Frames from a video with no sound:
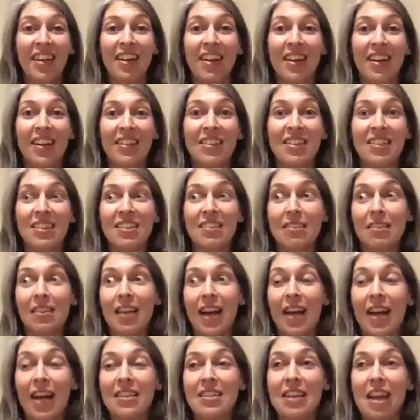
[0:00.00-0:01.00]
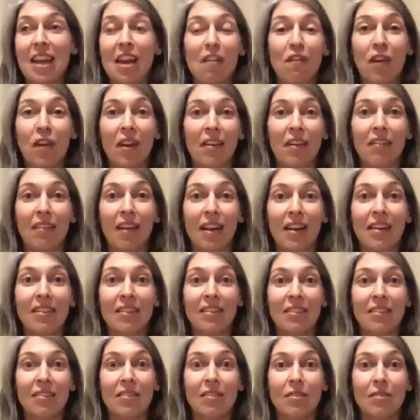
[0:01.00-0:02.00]
It's that safe
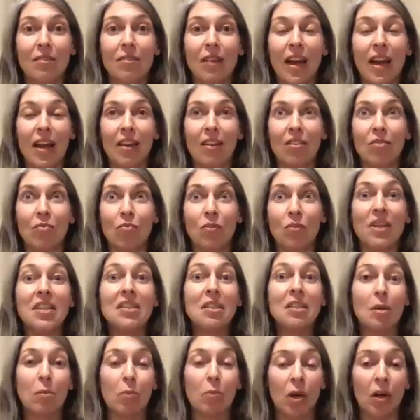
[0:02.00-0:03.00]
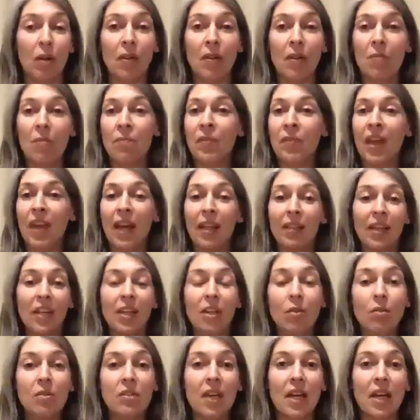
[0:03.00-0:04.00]
and reasonable. And like
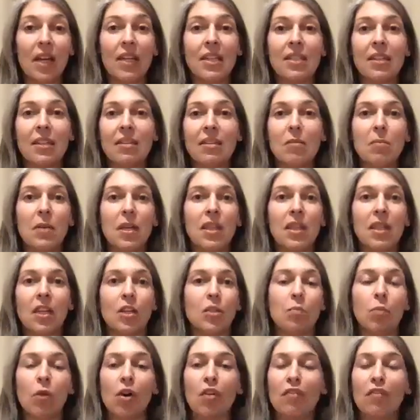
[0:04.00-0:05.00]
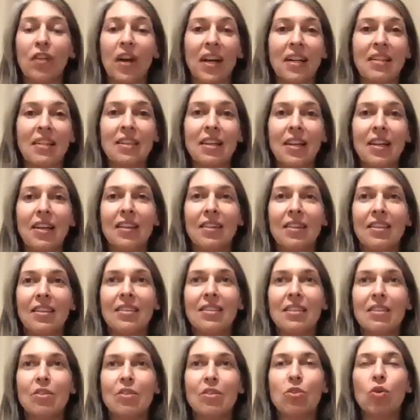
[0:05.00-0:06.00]
you said, it doesn't mean that it's perfect. This
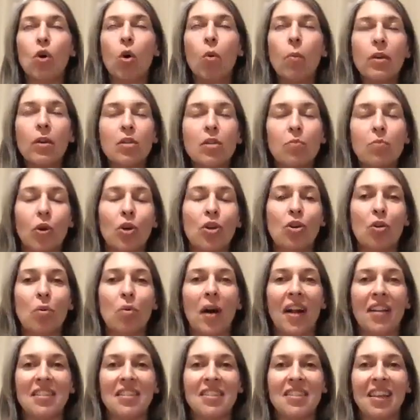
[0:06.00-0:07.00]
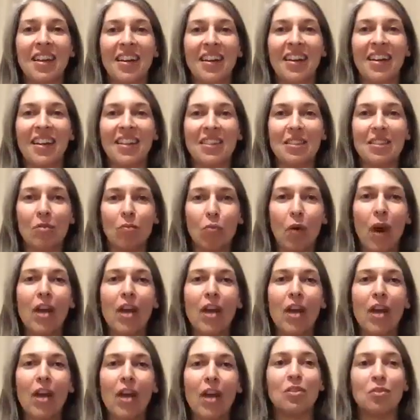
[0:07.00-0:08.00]
is so much more nuanced than it's right
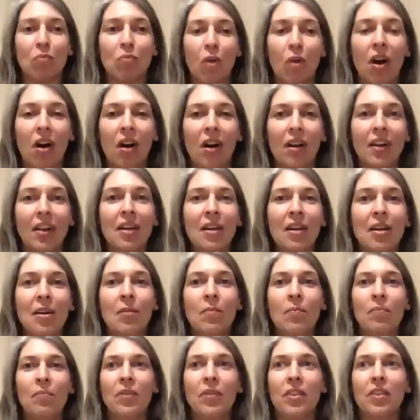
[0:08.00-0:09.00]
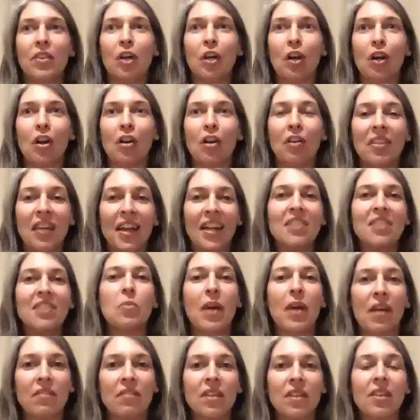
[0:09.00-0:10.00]
or it's wrong. There are things that we
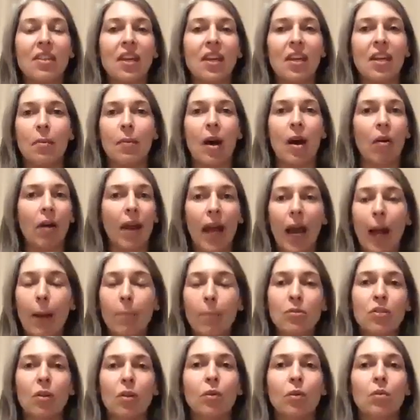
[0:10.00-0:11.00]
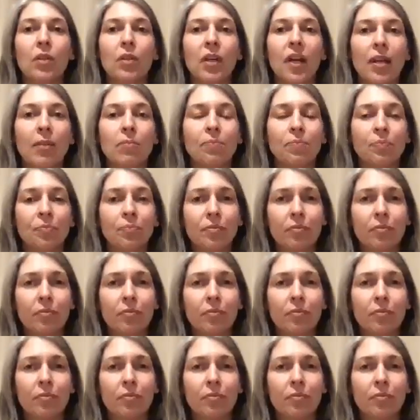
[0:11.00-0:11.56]
have to think about, absolutely.